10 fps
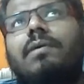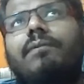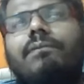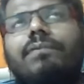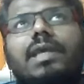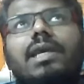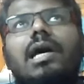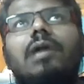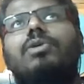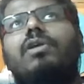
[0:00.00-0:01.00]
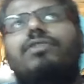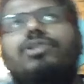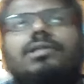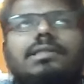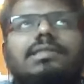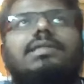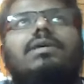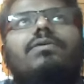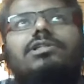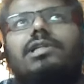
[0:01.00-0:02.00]
There are provisions
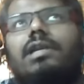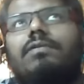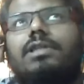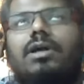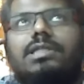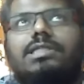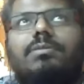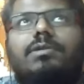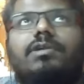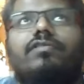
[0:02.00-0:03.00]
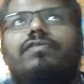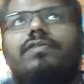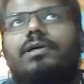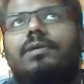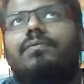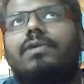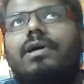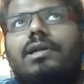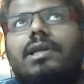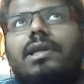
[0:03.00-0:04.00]
which deal with the concept of
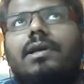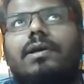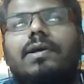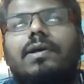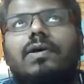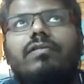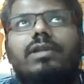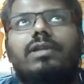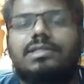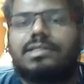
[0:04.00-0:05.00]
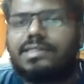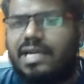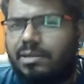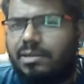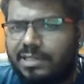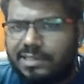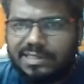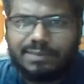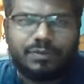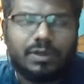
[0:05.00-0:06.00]
hurting of religious
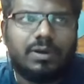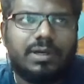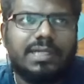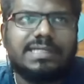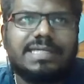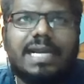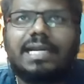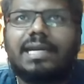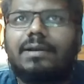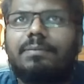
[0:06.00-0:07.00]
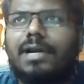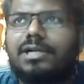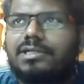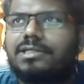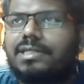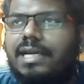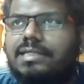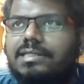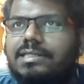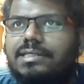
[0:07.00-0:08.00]
sentiments or inciting passions against
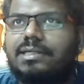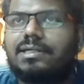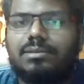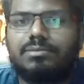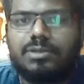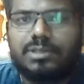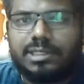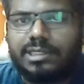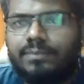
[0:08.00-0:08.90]
a certain community,